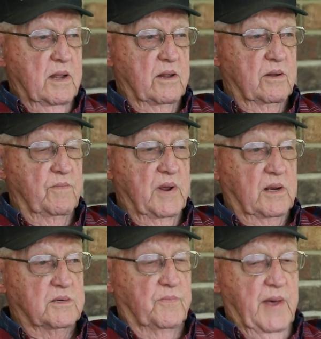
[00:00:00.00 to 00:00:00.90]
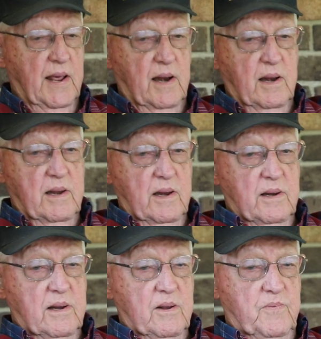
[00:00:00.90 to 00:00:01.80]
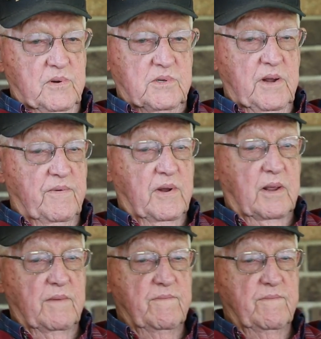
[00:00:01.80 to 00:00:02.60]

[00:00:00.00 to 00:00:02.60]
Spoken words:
the biggest battle in the Pacific.